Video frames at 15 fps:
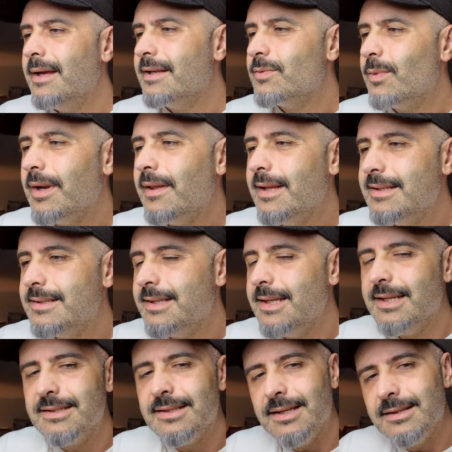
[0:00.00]
And it's one of these
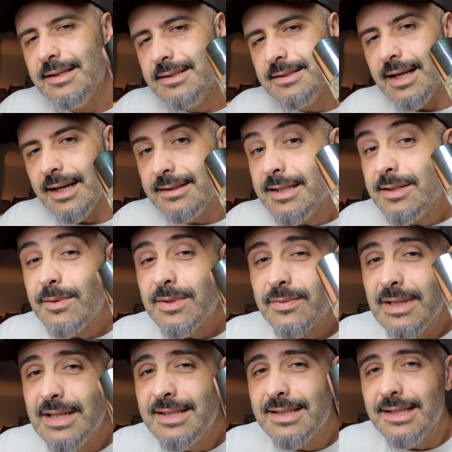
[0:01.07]
things that this like this
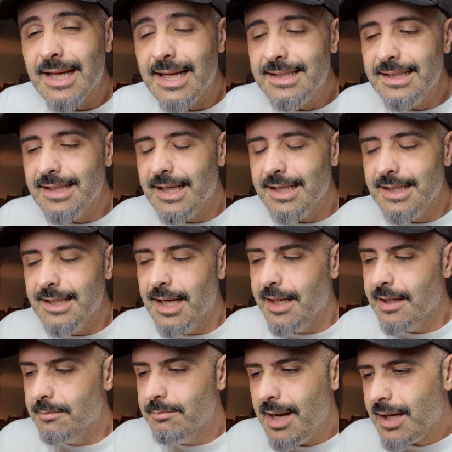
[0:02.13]
was released in
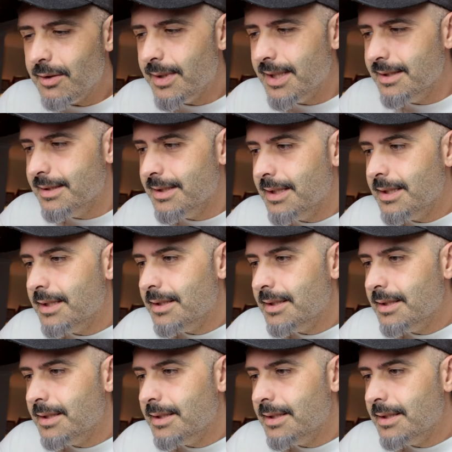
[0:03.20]
1999 and back when